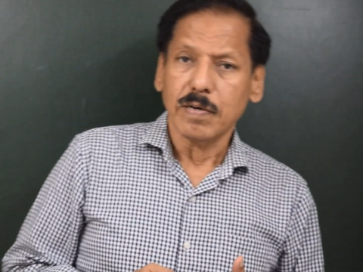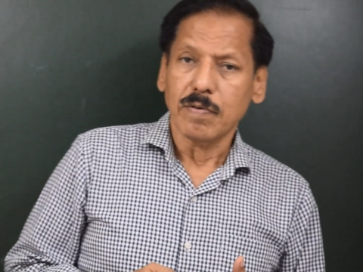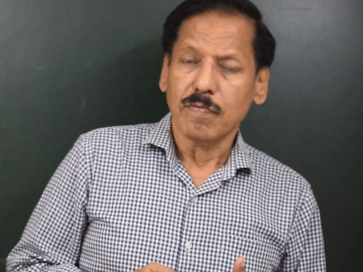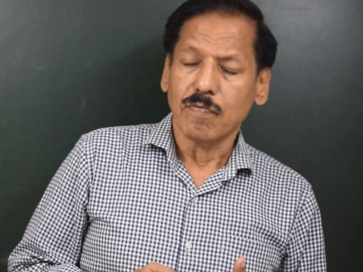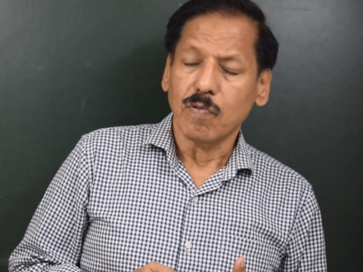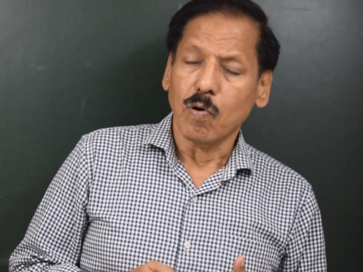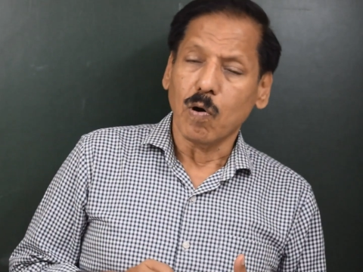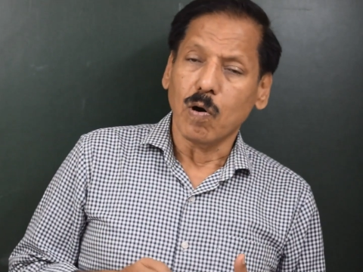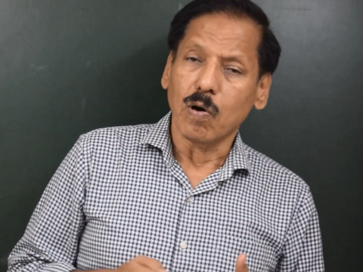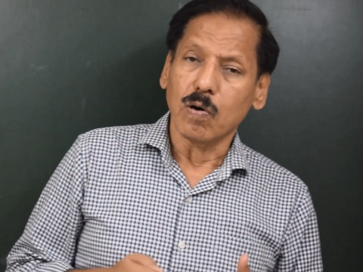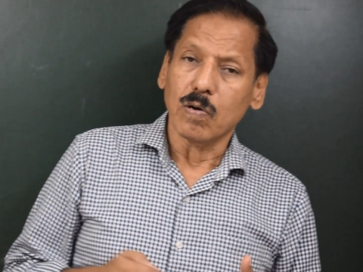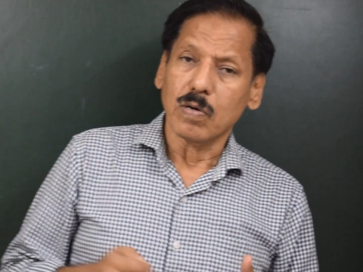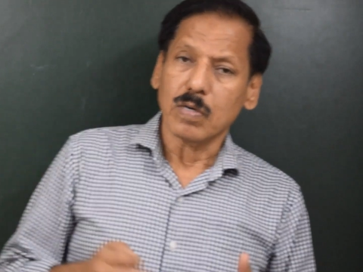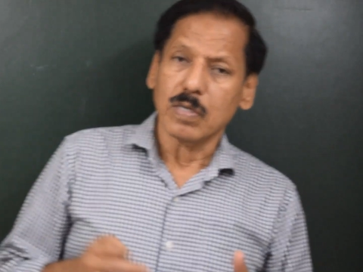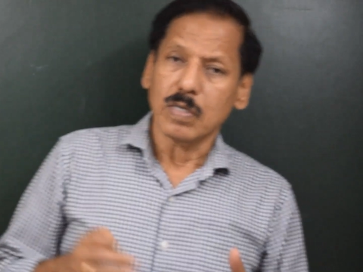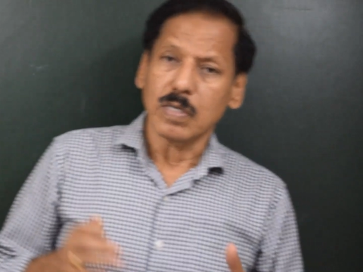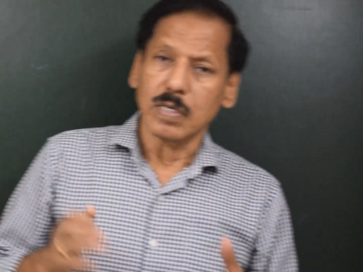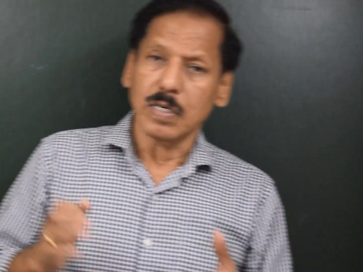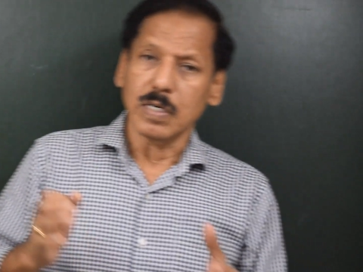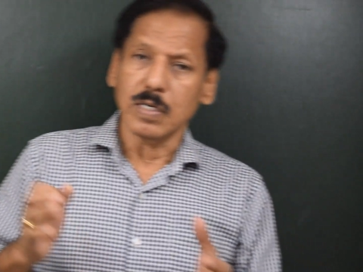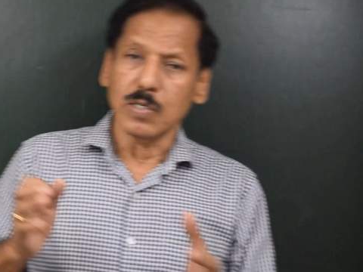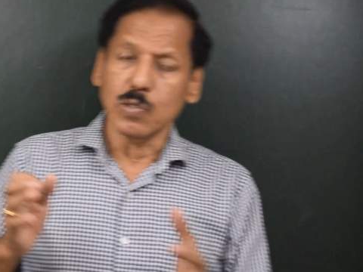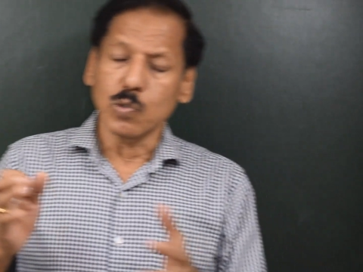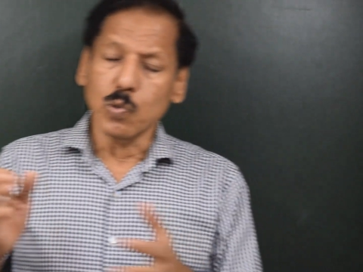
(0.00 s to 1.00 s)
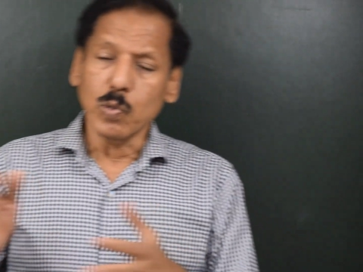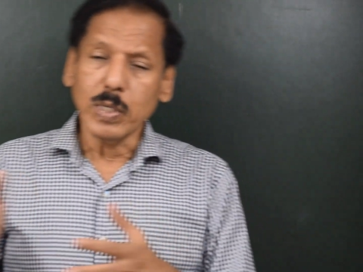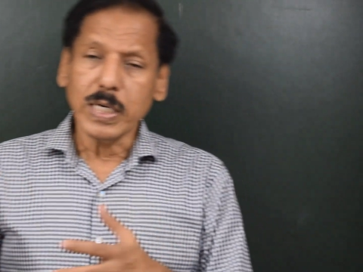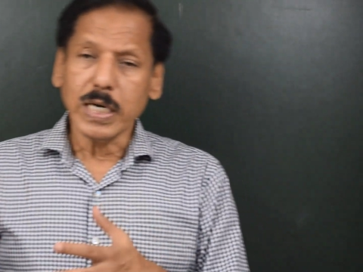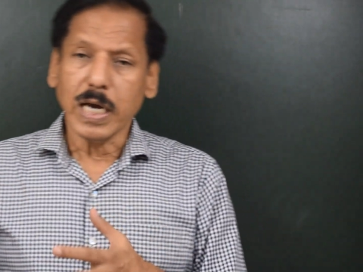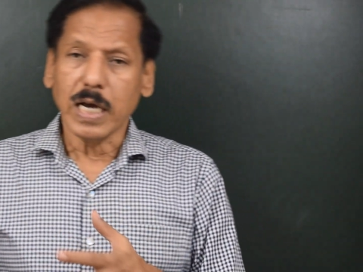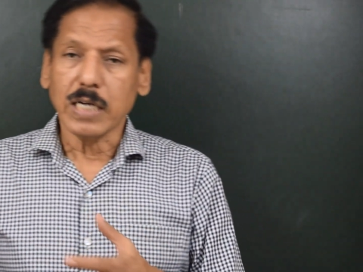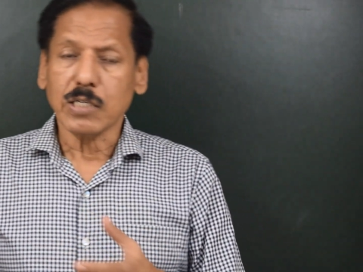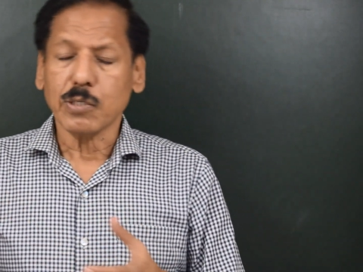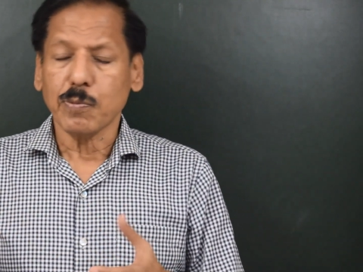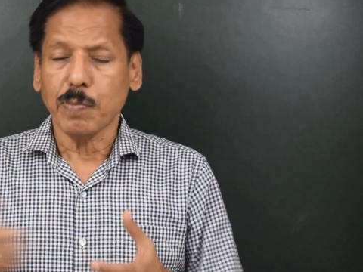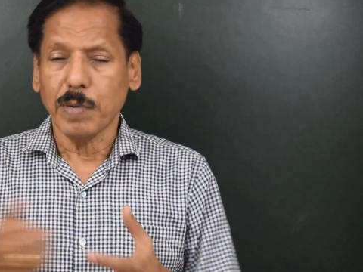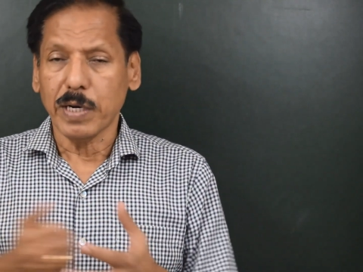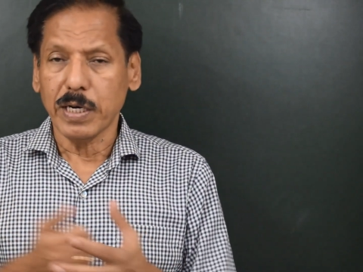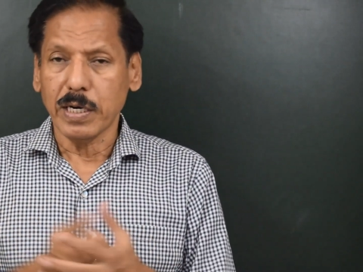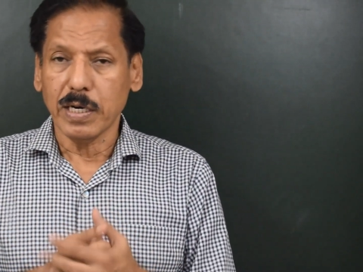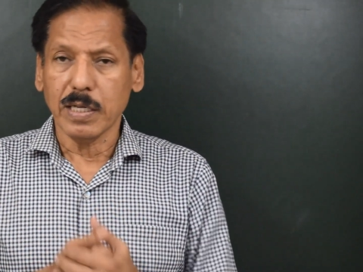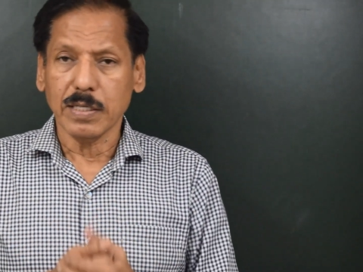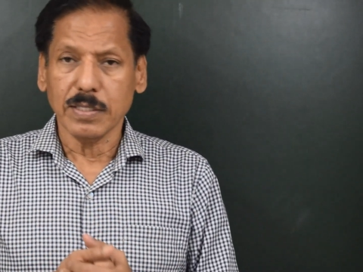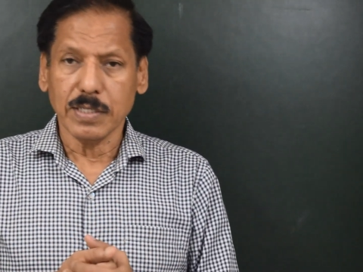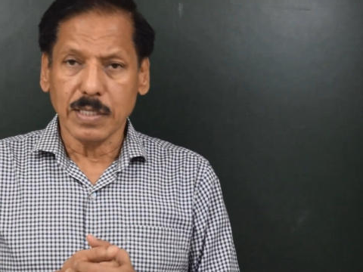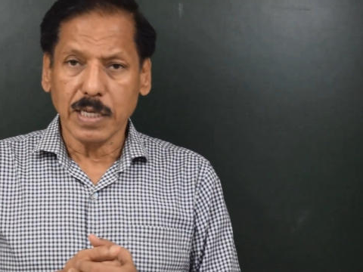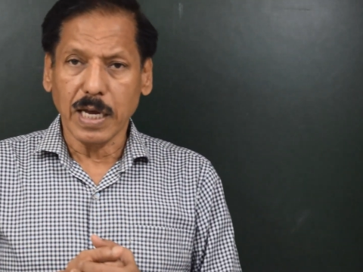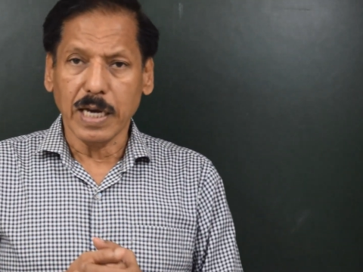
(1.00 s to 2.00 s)
for doing
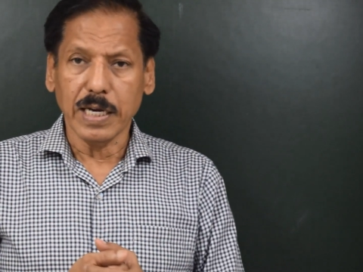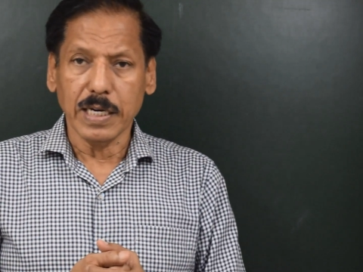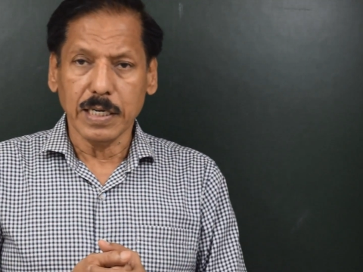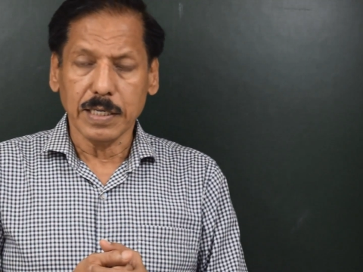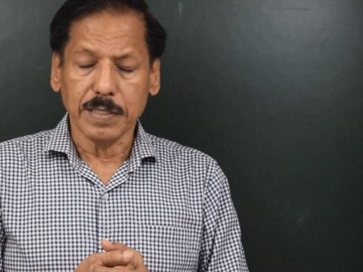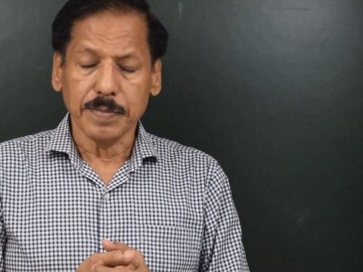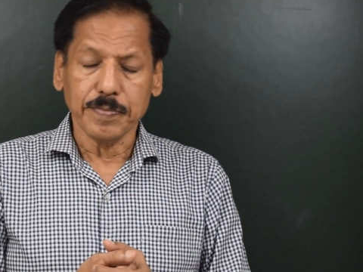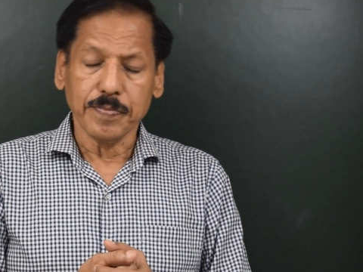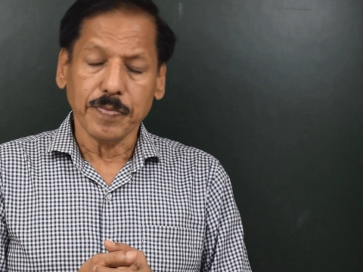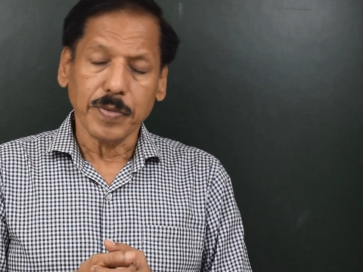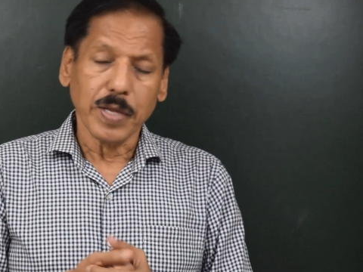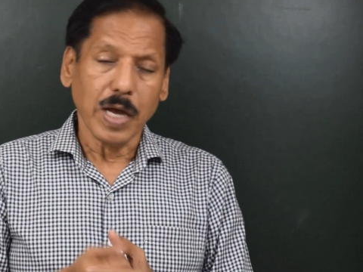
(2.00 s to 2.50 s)
ex-meridian sight,